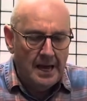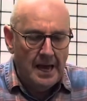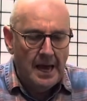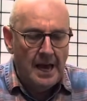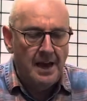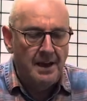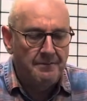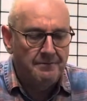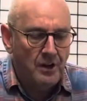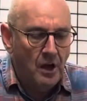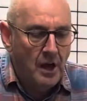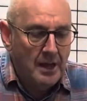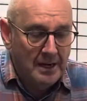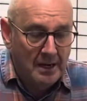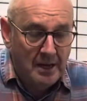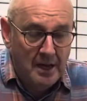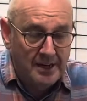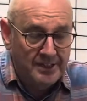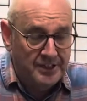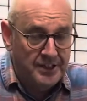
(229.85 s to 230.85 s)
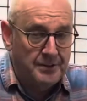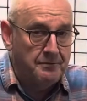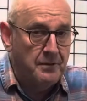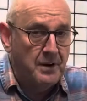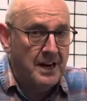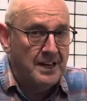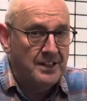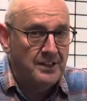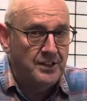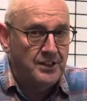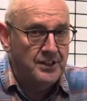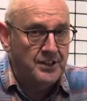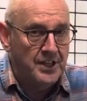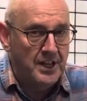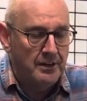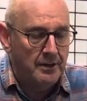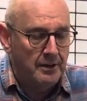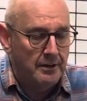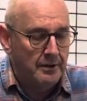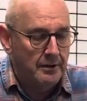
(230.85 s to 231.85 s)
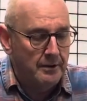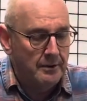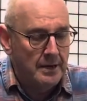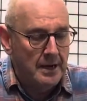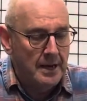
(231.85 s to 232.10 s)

I've got lots of friends that are